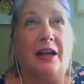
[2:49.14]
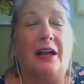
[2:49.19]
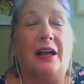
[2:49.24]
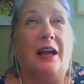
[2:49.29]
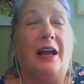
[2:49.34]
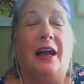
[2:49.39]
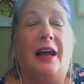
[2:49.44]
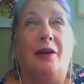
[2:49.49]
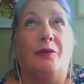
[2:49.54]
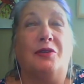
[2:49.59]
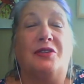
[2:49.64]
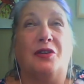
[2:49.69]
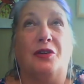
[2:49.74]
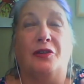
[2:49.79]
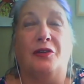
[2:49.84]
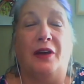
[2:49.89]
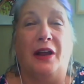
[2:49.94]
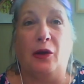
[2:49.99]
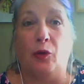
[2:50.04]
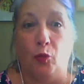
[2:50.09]
It was sort of
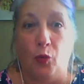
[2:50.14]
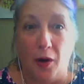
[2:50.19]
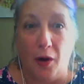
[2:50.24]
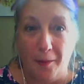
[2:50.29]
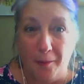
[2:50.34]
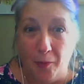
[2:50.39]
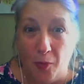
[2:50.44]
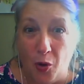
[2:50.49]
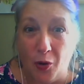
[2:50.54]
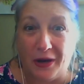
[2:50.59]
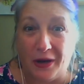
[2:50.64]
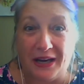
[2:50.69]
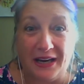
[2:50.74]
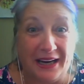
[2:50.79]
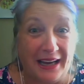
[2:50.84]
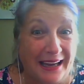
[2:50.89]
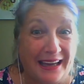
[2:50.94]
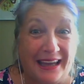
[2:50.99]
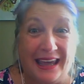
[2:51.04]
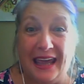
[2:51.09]
like, what more can
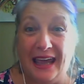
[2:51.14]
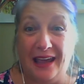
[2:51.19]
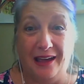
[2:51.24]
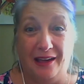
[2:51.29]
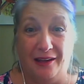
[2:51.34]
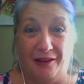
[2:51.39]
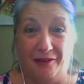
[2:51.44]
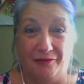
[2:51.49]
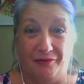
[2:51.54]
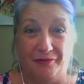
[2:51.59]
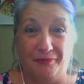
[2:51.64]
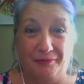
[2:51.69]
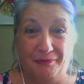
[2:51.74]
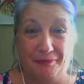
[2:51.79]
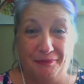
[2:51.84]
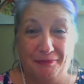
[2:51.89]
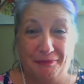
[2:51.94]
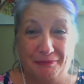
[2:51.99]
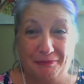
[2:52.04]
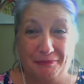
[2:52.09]
I give?
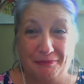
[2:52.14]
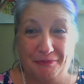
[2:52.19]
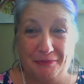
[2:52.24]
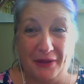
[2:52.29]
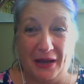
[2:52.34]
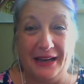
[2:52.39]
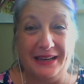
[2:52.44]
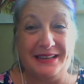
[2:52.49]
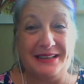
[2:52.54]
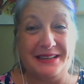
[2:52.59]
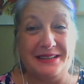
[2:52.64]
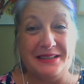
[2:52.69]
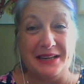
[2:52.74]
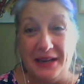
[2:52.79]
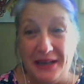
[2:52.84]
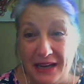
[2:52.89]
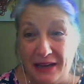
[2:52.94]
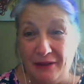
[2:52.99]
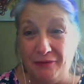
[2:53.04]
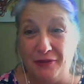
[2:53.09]
I'd done
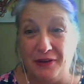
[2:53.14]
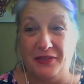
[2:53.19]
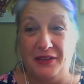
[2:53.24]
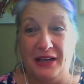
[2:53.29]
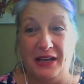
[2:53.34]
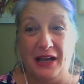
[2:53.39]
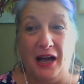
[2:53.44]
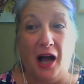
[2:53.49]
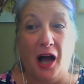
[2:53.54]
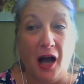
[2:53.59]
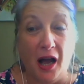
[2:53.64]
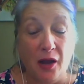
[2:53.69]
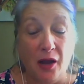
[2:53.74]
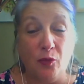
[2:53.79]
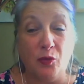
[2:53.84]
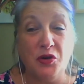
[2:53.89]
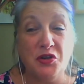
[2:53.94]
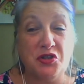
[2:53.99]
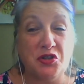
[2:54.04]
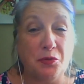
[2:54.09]
everything I
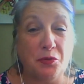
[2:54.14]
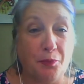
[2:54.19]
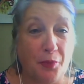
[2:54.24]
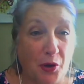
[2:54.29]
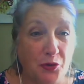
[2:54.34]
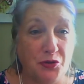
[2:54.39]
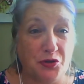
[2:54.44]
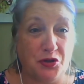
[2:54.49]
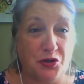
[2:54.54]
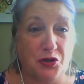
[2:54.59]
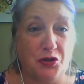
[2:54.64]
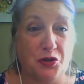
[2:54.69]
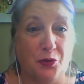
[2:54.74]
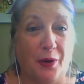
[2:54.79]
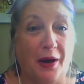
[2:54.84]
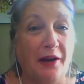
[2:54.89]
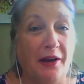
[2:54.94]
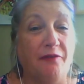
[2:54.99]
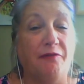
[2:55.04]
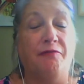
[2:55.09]
was supposed to do.
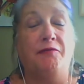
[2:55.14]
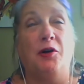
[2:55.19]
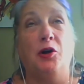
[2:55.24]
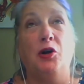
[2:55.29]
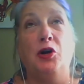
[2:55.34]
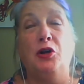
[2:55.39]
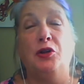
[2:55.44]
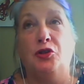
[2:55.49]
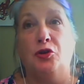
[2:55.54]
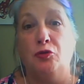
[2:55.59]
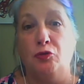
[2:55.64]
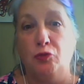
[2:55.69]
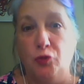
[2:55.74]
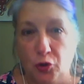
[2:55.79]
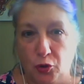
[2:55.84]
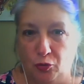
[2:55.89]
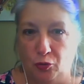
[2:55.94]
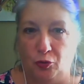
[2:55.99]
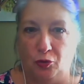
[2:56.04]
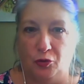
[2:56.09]
I'd followed the
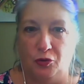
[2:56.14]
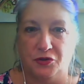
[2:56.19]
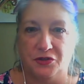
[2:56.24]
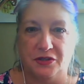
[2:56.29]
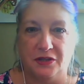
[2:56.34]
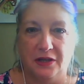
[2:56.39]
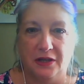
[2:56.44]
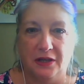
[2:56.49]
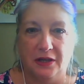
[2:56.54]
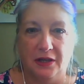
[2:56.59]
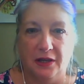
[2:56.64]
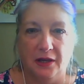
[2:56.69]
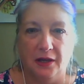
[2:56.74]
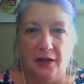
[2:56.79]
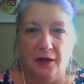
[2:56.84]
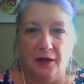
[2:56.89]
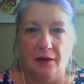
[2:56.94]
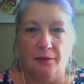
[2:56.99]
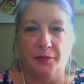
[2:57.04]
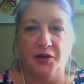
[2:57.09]
rules.
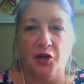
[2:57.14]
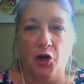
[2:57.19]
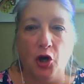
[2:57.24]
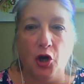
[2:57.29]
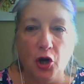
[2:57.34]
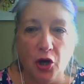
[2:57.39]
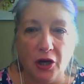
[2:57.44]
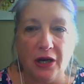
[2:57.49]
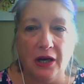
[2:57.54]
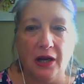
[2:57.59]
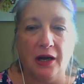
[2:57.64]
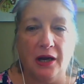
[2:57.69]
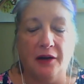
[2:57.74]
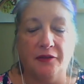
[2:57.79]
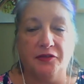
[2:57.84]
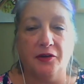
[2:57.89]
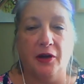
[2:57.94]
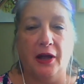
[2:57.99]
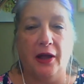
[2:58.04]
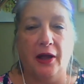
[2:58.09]
But hurdle
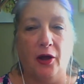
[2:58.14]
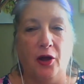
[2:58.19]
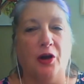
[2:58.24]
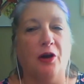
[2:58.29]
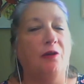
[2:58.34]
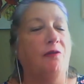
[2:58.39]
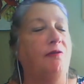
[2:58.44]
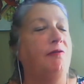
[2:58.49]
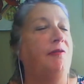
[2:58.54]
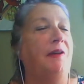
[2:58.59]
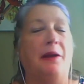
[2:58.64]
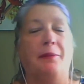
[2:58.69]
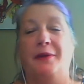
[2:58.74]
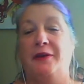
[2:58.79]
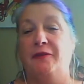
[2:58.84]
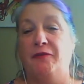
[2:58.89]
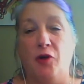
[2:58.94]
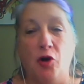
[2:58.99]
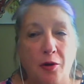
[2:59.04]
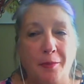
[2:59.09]
after hurdle fell
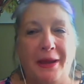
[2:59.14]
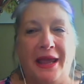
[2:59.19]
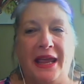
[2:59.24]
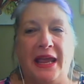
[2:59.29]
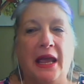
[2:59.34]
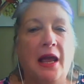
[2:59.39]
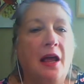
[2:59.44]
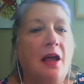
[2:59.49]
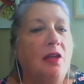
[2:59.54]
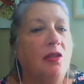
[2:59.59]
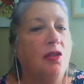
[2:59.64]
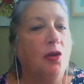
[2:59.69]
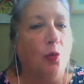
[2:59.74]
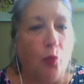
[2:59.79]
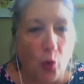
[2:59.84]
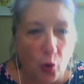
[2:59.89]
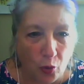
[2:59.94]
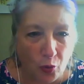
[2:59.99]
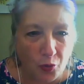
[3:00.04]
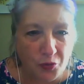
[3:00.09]
before me. The
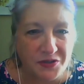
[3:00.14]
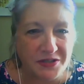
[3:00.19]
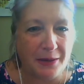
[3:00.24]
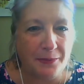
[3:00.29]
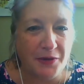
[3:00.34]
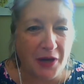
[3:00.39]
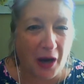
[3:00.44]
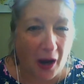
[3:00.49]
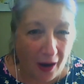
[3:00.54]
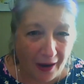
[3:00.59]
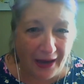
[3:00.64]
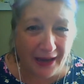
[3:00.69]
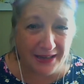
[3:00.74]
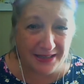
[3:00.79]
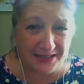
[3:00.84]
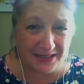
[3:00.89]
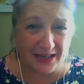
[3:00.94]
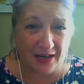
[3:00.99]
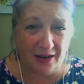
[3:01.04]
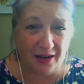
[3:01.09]
walls seemed higher
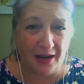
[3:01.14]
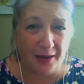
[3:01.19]
to climb